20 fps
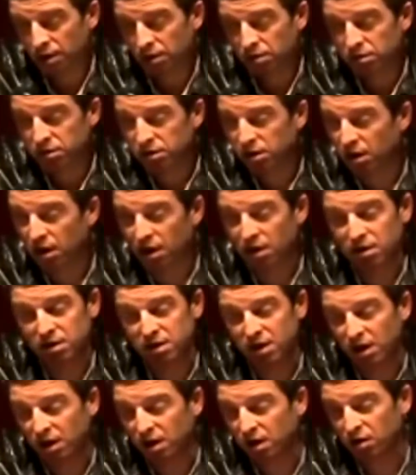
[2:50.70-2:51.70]
So I
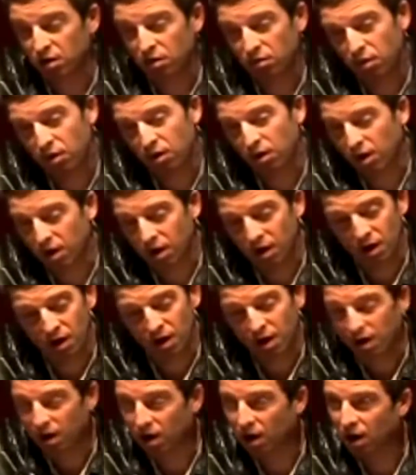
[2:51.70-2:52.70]
was like, you know what?
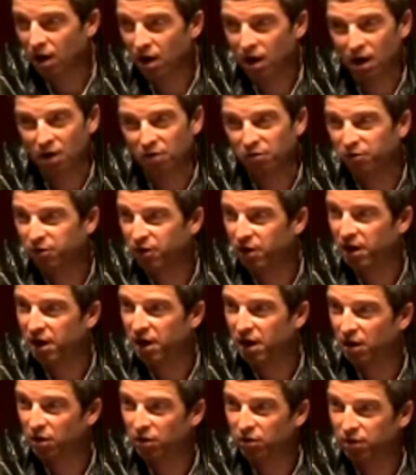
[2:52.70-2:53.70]
I'm
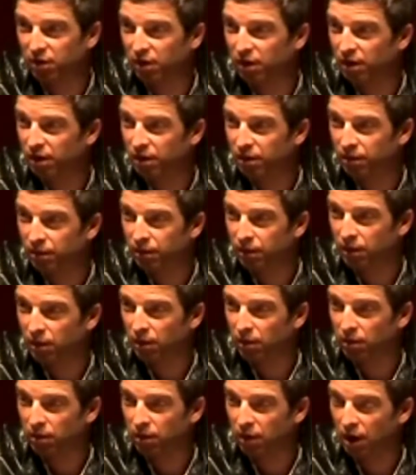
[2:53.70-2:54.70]
f***ing out of here, you
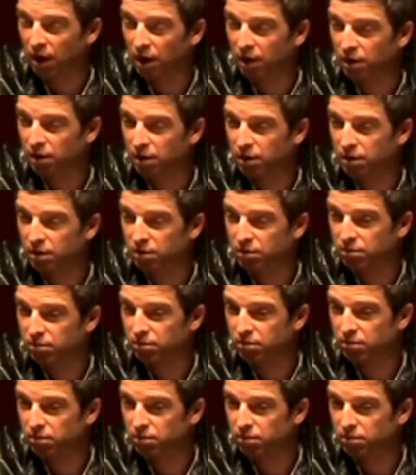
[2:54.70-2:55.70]
know. And
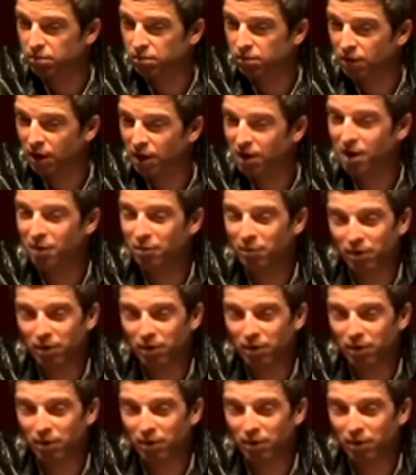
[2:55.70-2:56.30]
at that